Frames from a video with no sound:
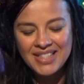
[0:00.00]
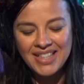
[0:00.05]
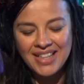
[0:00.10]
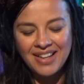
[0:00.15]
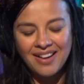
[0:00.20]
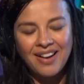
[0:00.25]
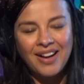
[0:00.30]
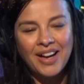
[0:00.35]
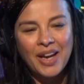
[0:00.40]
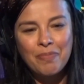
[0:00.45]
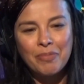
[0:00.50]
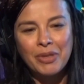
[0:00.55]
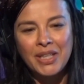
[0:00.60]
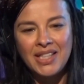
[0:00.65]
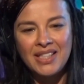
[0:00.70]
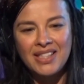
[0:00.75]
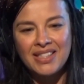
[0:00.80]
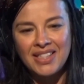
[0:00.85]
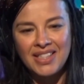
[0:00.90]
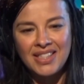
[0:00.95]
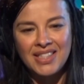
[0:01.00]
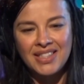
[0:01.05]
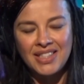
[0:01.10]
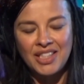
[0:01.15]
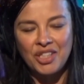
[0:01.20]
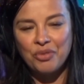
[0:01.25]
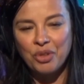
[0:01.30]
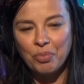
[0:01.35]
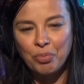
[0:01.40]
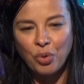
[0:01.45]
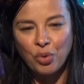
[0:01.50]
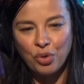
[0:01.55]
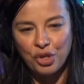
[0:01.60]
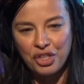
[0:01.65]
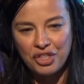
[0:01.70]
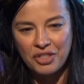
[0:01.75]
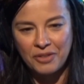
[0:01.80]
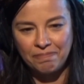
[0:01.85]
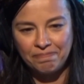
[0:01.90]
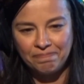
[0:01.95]
is the IPCC
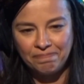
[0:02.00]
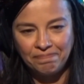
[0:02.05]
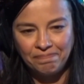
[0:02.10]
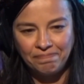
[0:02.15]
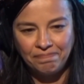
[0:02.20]
report?